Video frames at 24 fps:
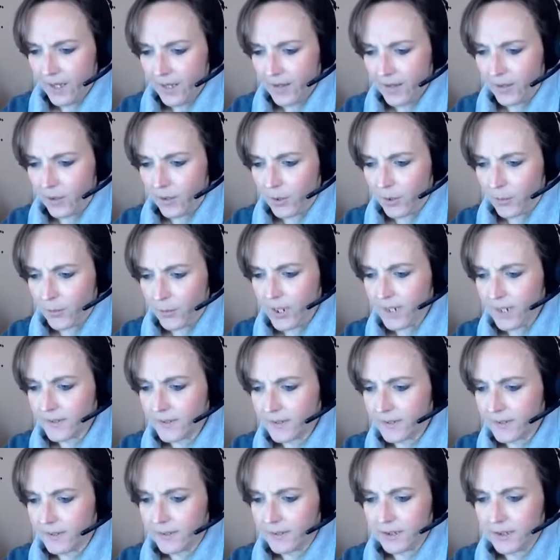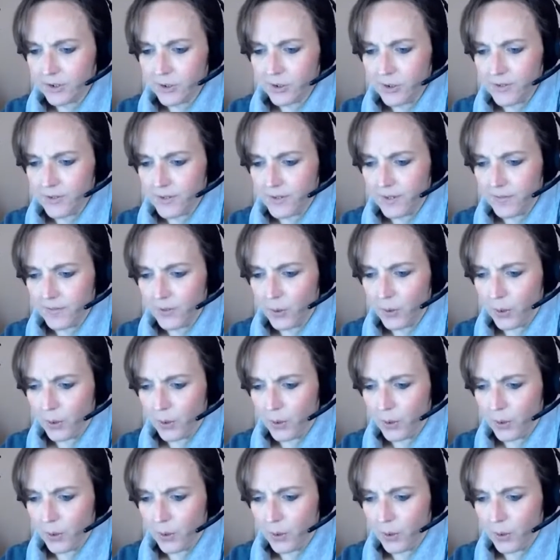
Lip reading: There are practical issues if you